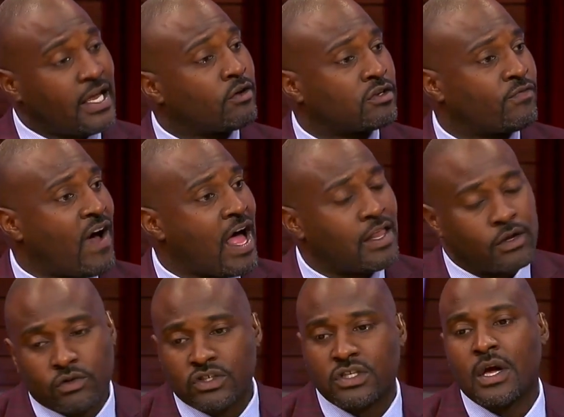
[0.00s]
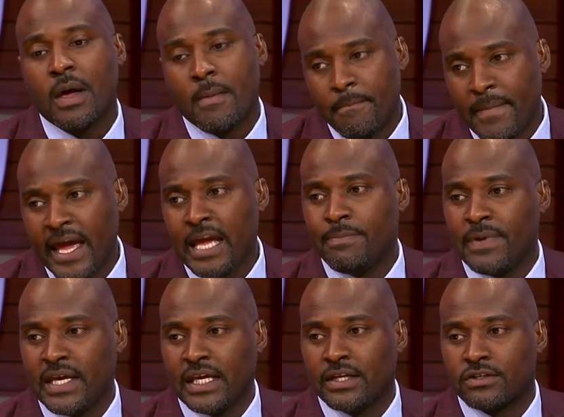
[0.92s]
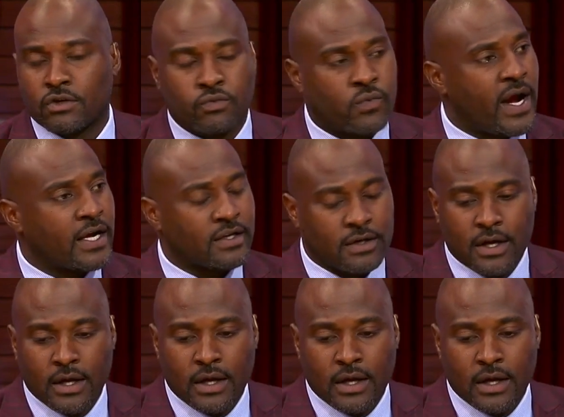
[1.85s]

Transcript: else follows may be in direct